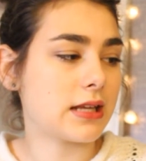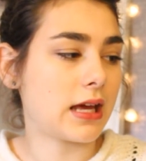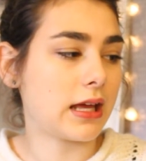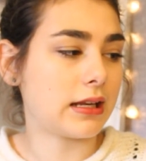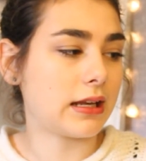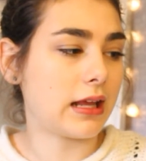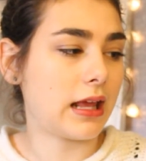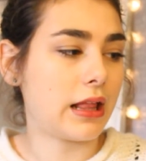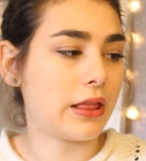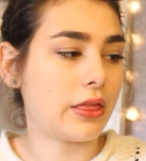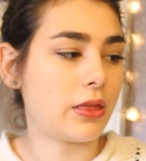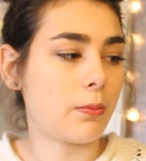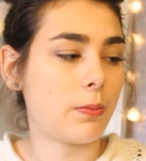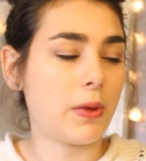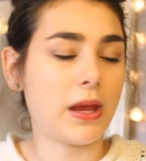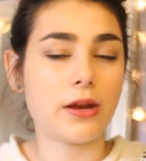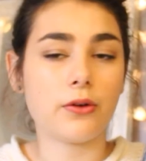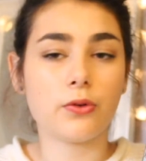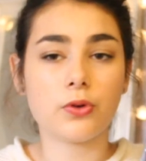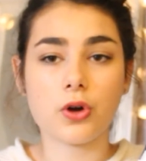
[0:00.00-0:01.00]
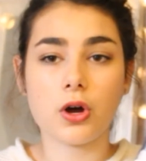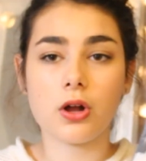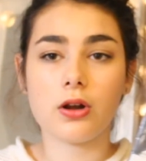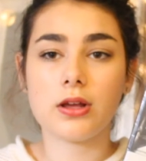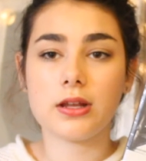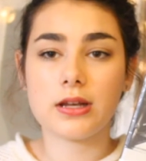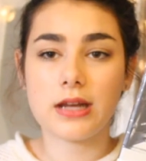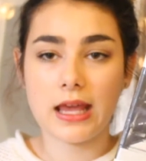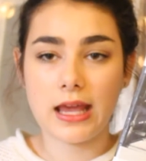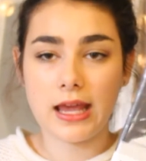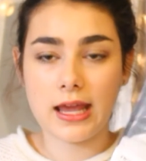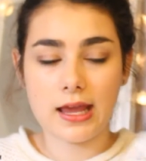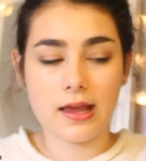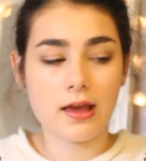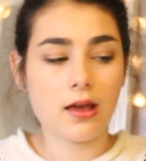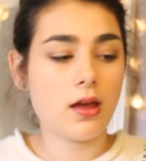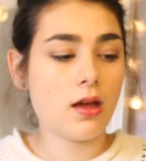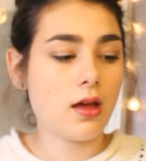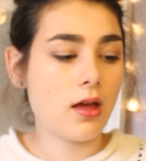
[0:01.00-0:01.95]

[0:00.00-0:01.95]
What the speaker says: and in the penal colony